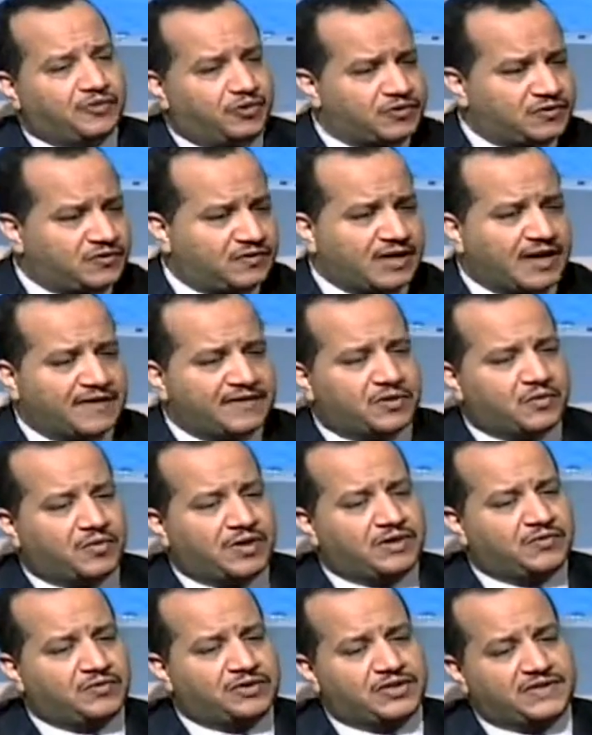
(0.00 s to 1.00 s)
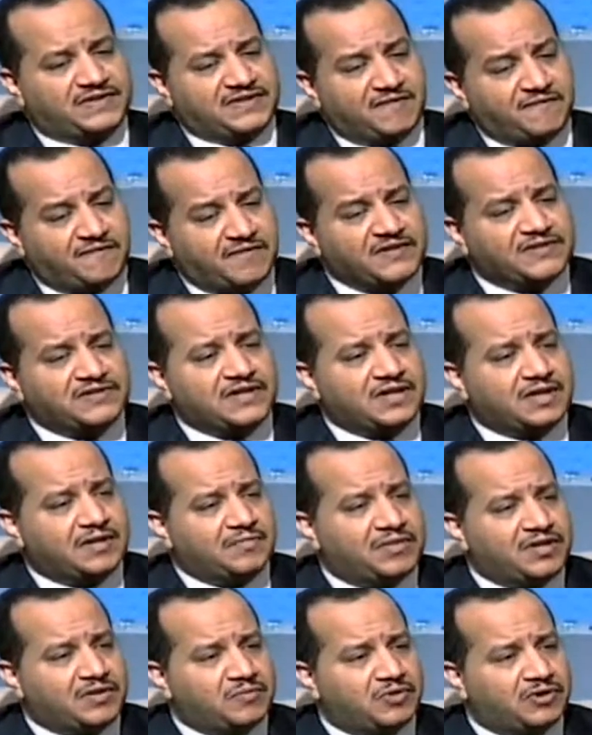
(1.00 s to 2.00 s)
and also the other one, which is
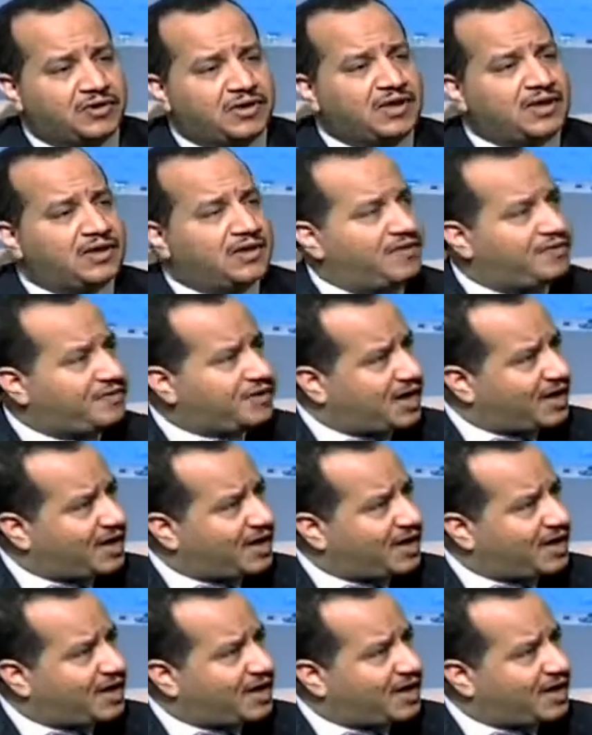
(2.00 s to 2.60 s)
investing in people,